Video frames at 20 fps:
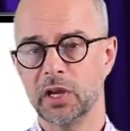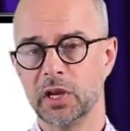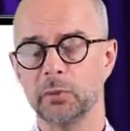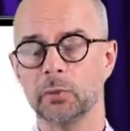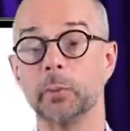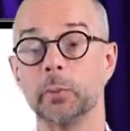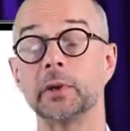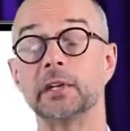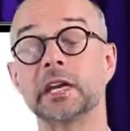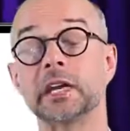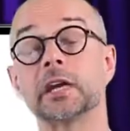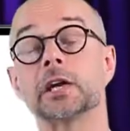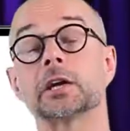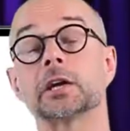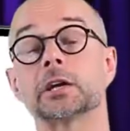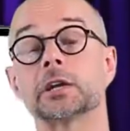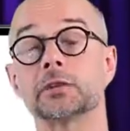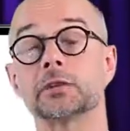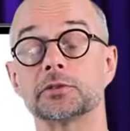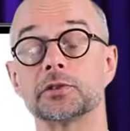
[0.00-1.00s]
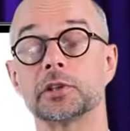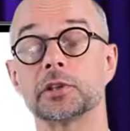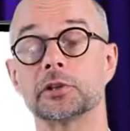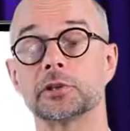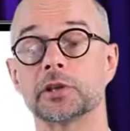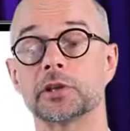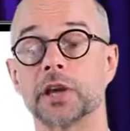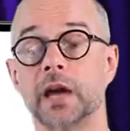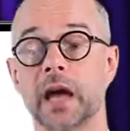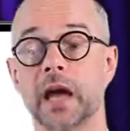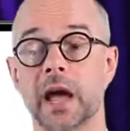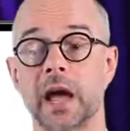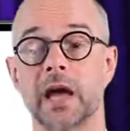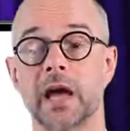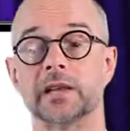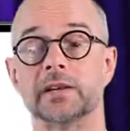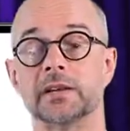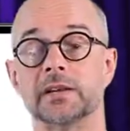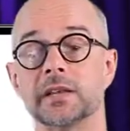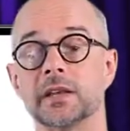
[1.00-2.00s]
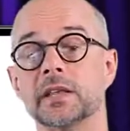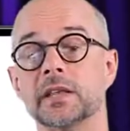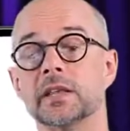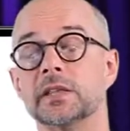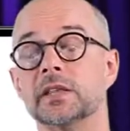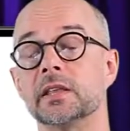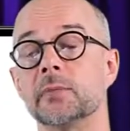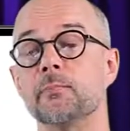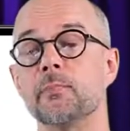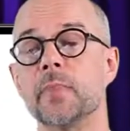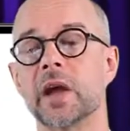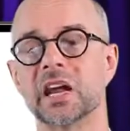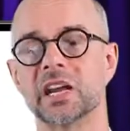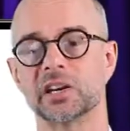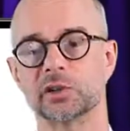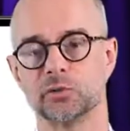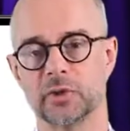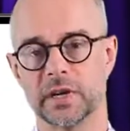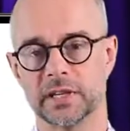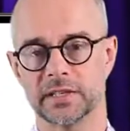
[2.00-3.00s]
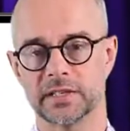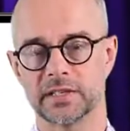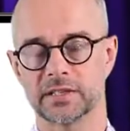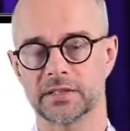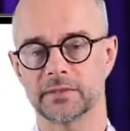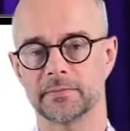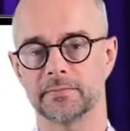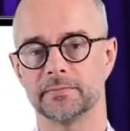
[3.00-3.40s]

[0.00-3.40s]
We will take a closer look at the megatrends.